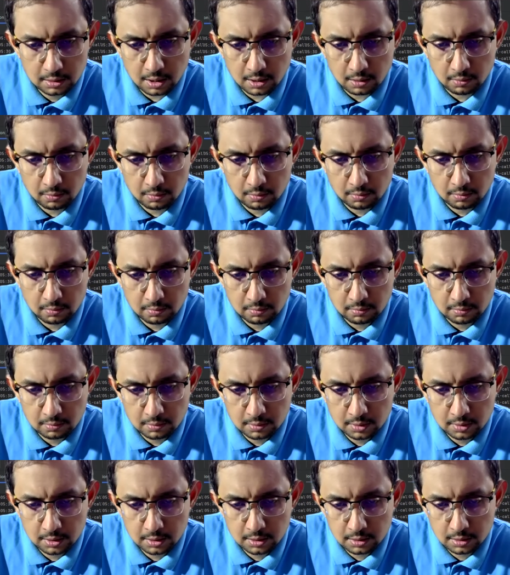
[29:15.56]
no.
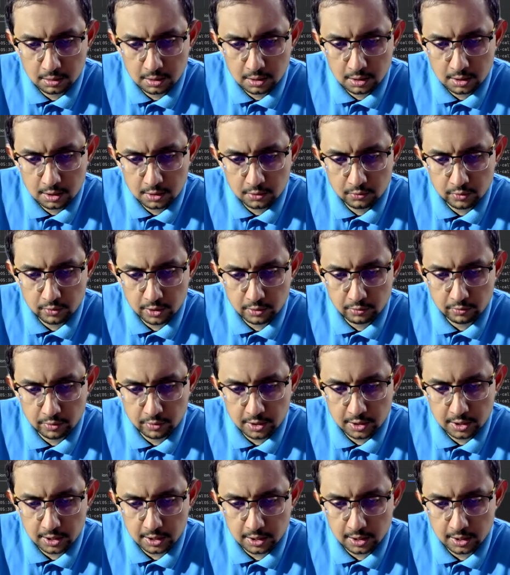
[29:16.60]
This is what you
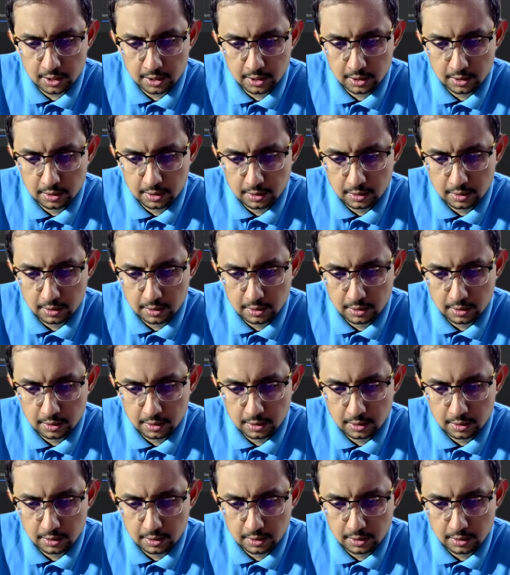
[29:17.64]
are saying here.